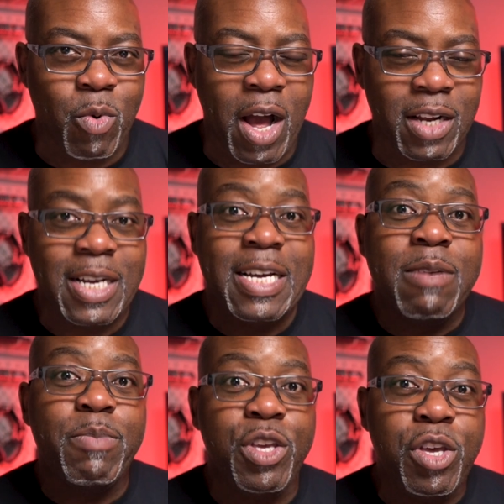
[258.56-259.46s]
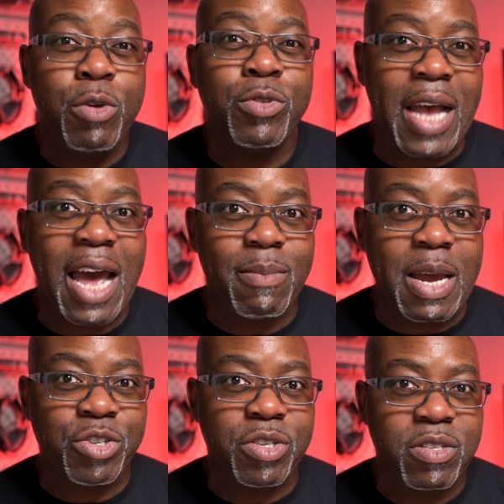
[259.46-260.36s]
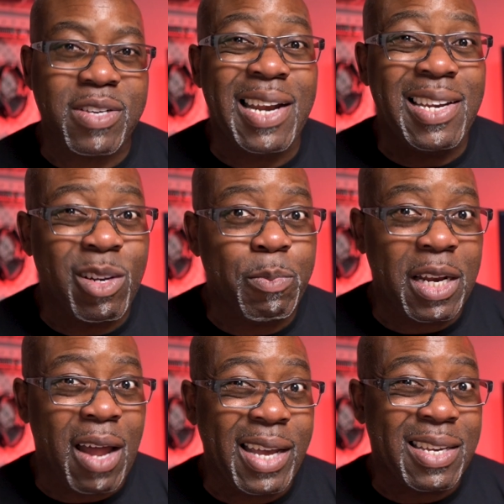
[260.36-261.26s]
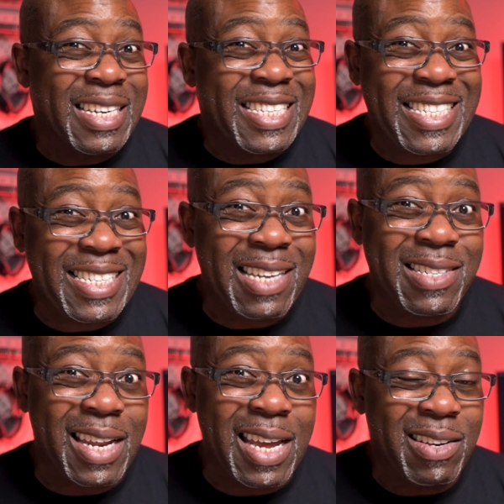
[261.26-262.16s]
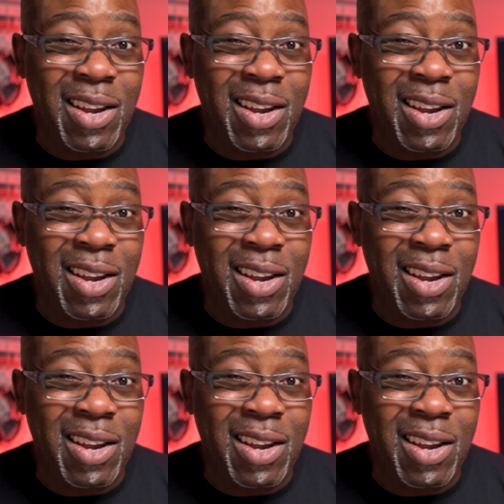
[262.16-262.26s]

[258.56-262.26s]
well. But use animations a little bit like seasoning,